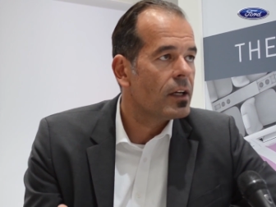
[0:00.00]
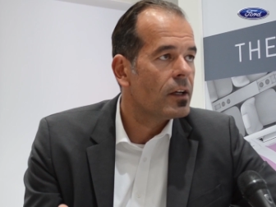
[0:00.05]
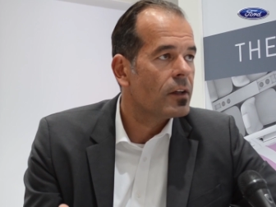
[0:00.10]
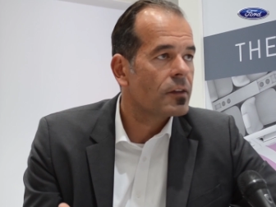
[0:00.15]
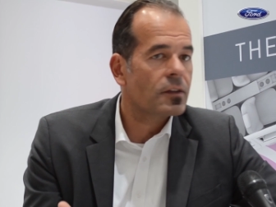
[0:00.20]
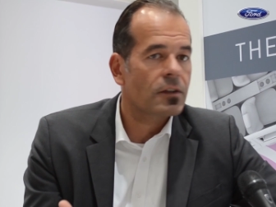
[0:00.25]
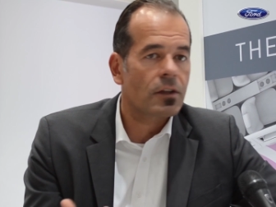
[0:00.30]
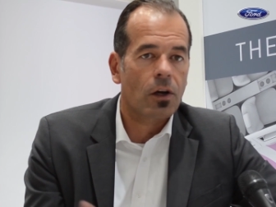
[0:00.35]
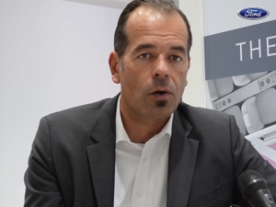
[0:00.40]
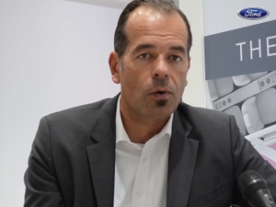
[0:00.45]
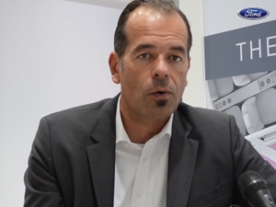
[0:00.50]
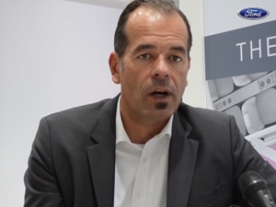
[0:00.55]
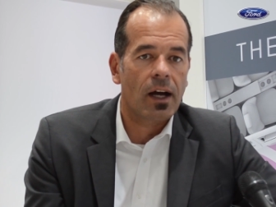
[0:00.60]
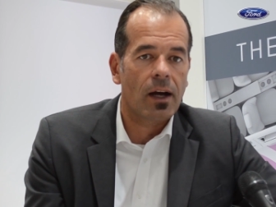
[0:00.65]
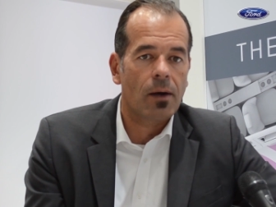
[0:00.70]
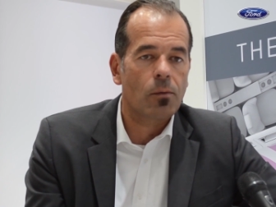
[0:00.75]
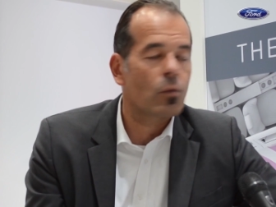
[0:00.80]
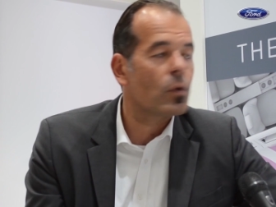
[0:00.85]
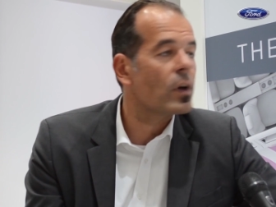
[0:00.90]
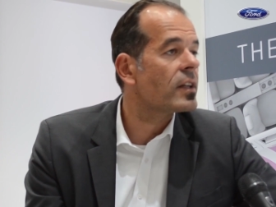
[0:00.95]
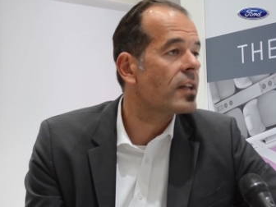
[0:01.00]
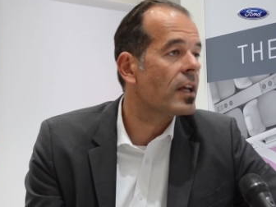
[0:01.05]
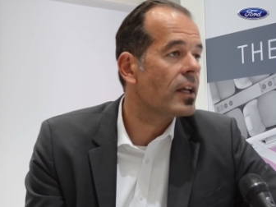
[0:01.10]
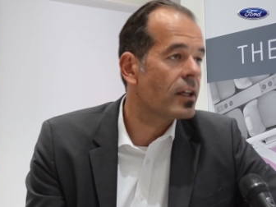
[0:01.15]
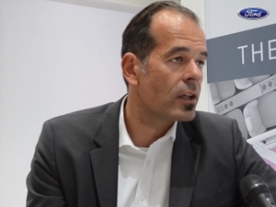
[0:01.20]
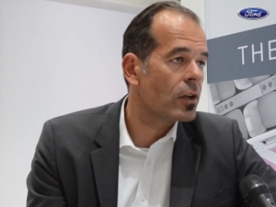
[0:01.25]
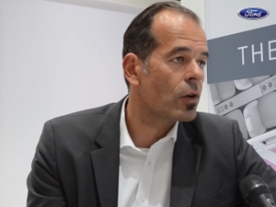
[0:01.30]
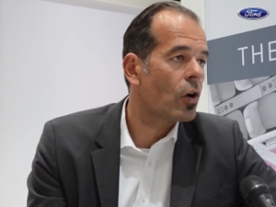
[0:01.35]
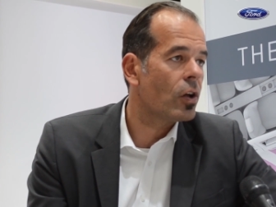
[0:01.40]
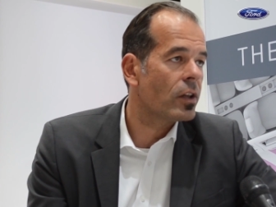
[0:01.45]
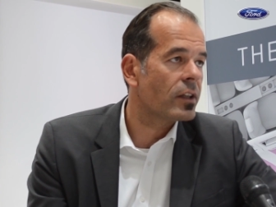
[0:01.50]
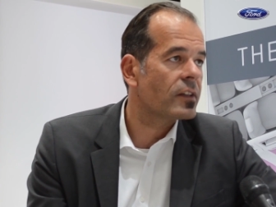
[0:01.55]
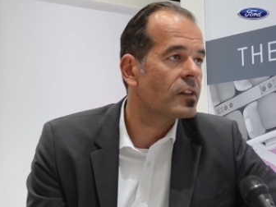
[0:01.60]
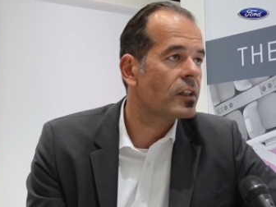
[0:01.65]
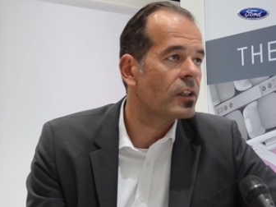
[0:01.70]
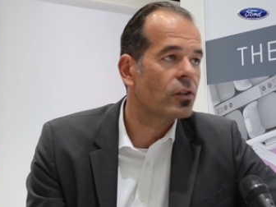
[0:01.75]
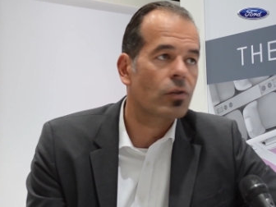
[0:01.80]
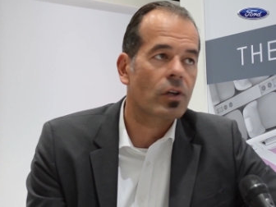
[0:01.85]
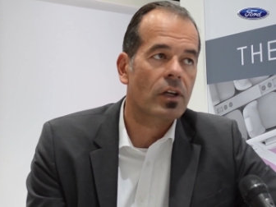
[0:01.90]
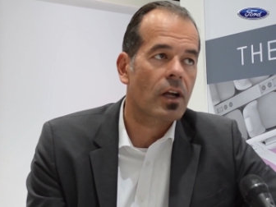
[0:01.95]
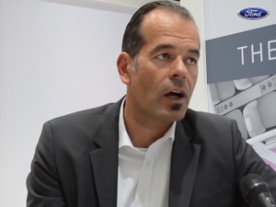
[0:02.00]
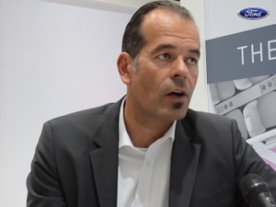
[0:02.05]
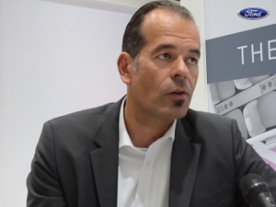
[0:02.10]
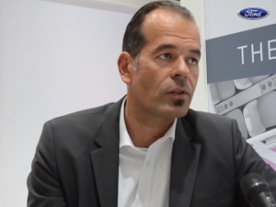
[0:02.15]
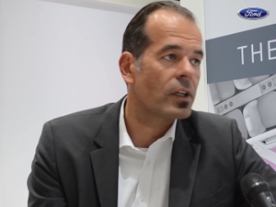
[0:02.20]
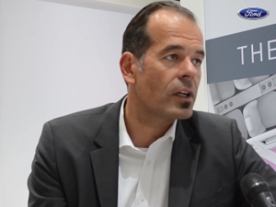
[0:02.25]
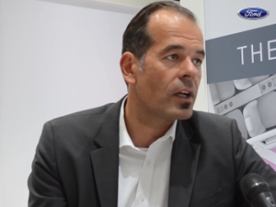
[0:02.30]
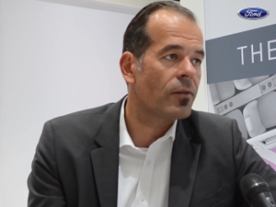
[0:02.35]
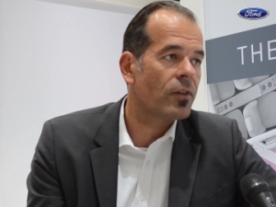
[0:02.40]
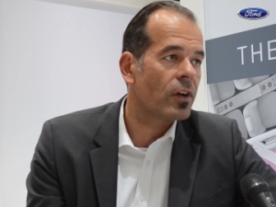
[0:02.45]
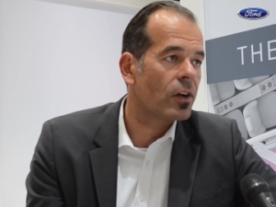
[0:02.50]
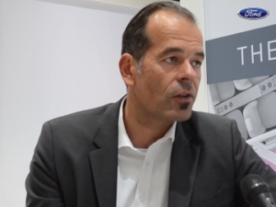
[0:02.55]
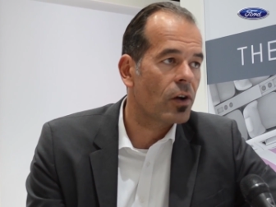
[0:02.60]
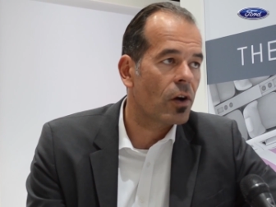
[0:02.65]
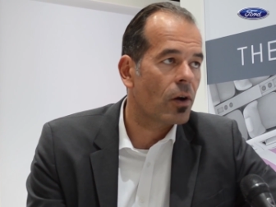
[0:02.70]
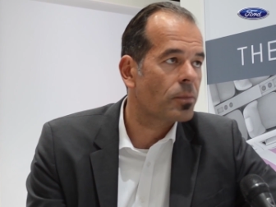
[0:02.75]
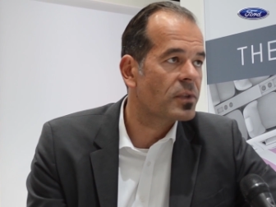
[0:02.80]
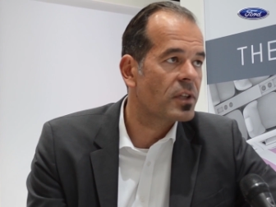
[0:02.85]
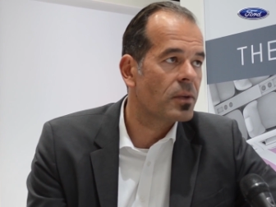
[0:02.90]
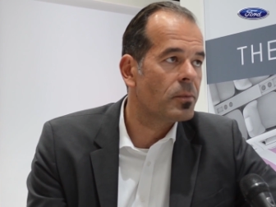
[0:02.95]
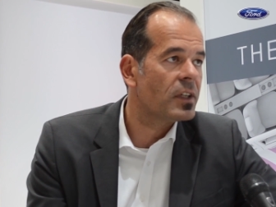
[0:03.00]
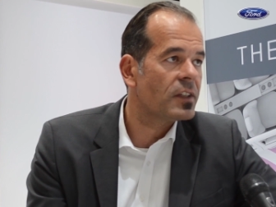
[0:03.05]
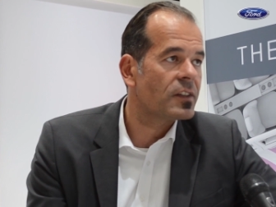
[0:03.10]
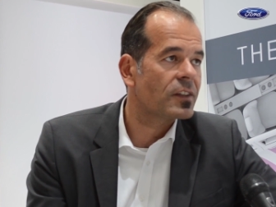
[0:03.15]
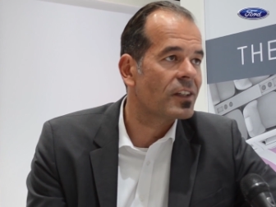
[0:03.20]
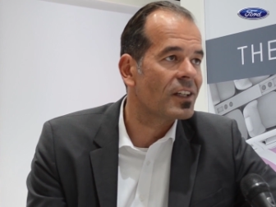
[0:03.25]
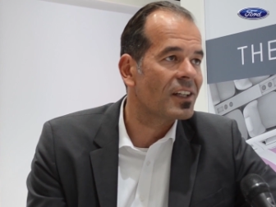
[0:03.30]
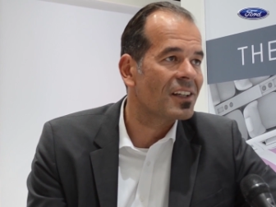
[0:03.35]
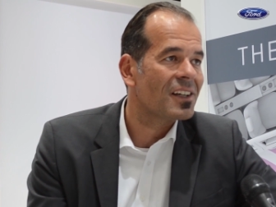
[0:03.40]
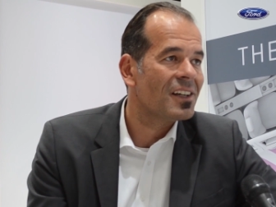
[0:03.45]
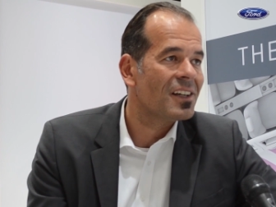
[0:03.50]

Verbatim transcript: So um, we're taking all this into account and I'm very very optimistic